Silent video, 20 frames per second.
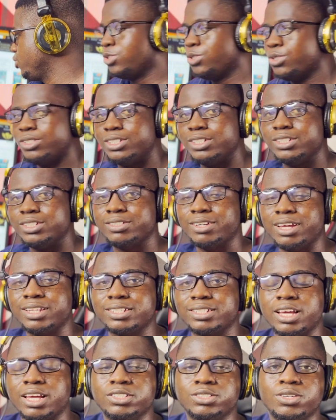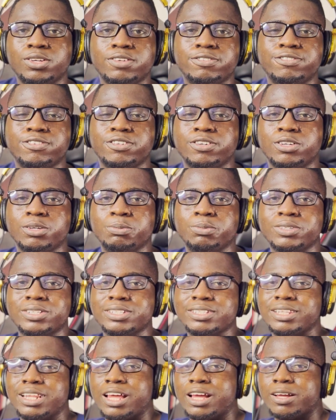choosing the right category for your
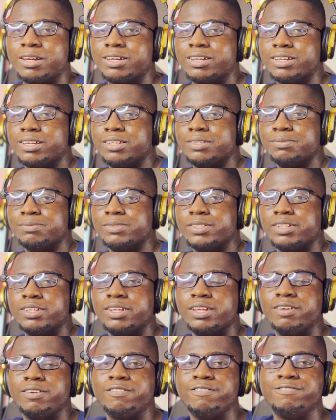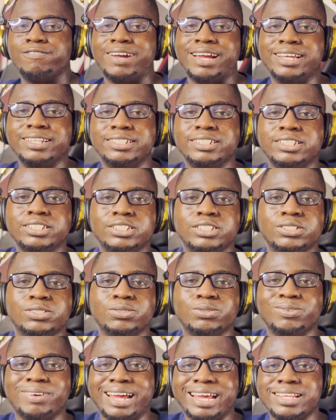book is like finding the
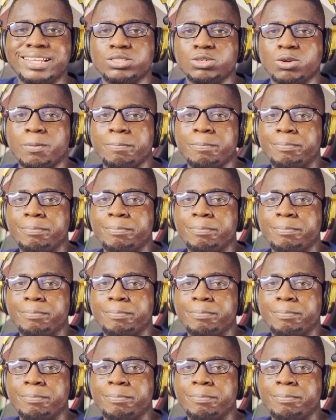right or